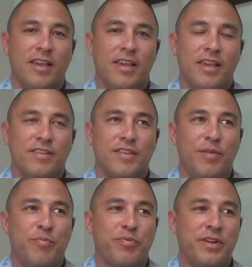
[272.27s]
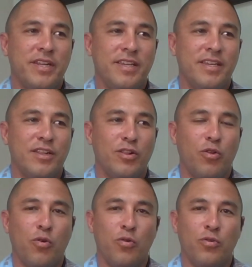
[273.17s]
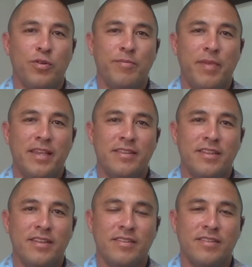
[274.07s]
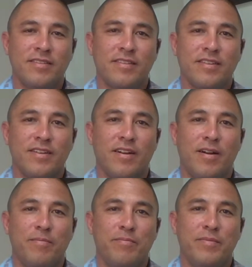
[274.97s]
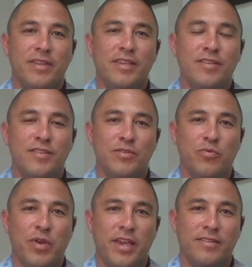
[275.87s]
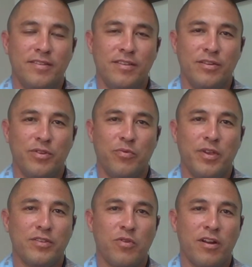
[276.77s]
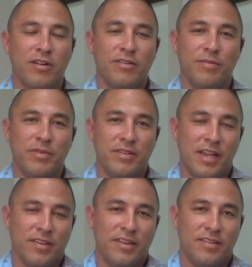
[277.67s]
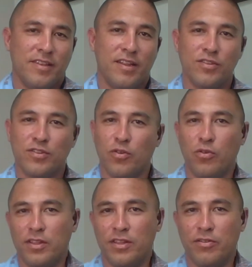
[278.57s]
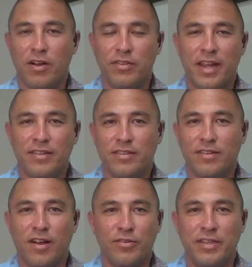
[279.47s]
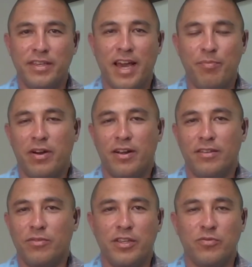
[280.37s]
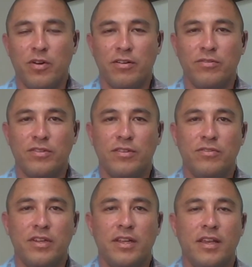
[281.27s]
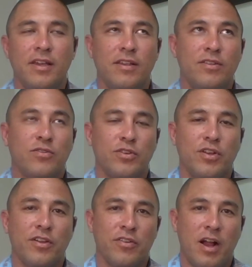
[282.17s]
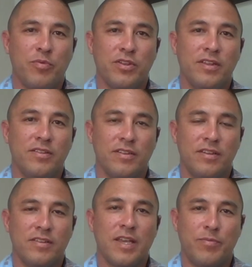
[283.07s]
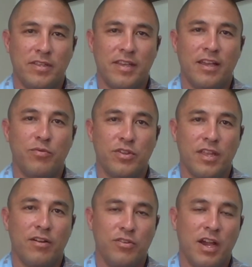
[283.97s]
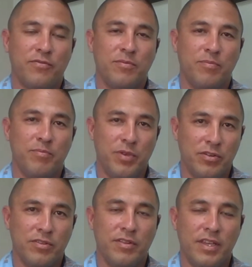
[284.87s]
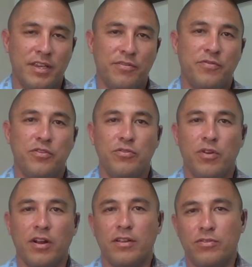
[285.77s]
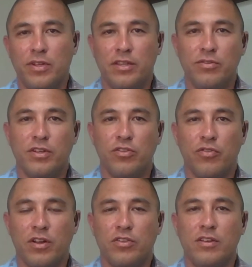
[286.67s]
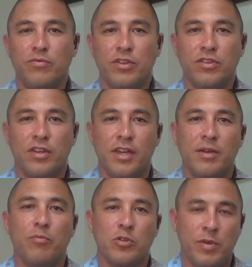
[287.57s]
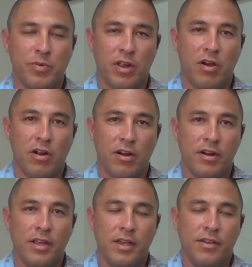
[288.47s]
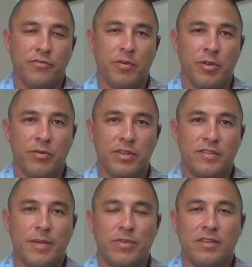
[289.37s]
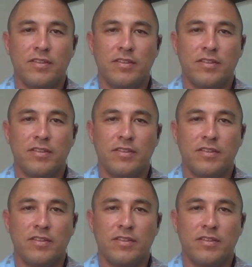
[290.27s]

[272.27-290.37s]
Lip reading: it's a pretty low maintenance, easy way to deal with wastewater. I mean, as Heidi said, it's just a hole in the ground that has a concrete cap on it, and your wastewater goes into it. So your other option is a septic tank, which now you have to build if you are going to do any new construction, which most people are familiar with a septic